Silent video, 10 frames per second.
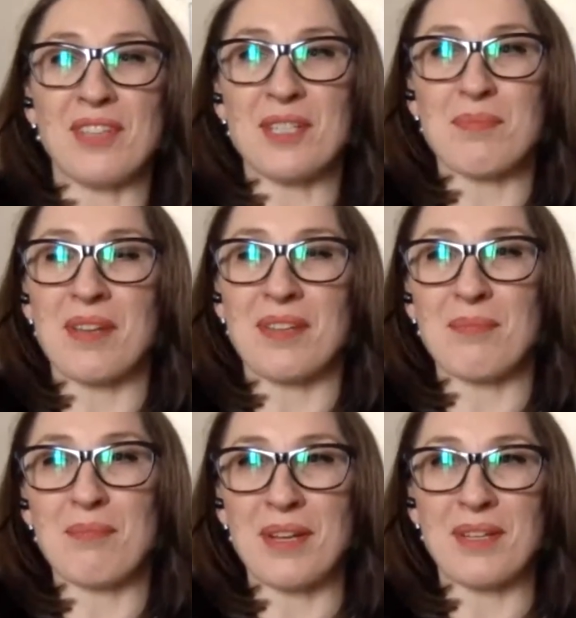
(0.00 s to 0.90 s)
That's
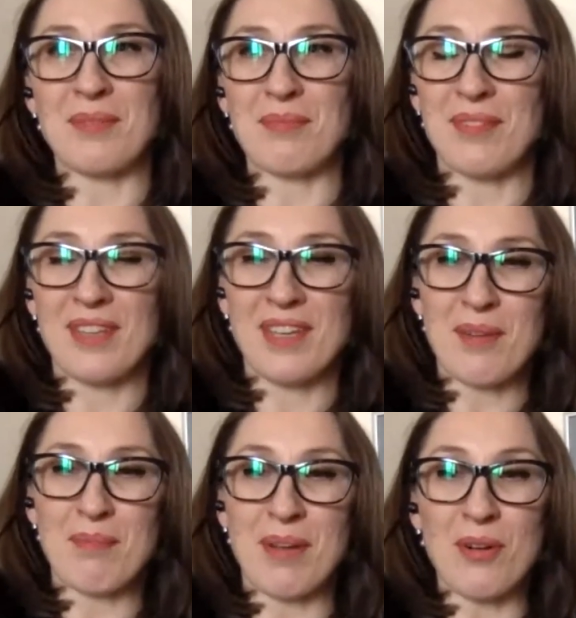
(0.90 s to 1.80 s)

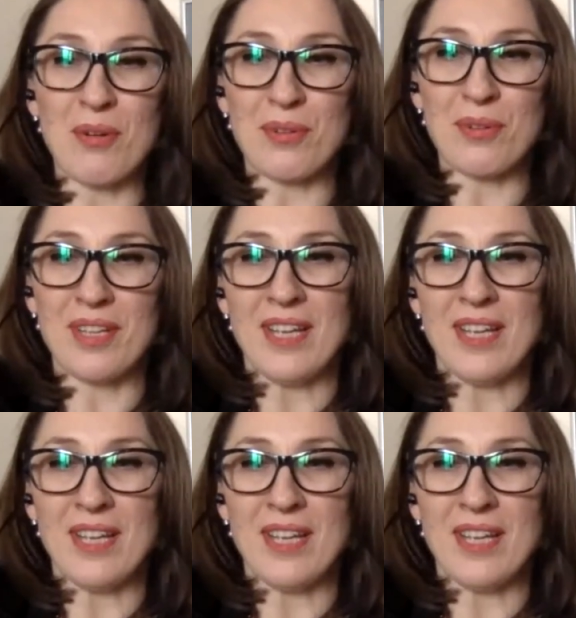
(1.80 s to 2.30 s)
my goal.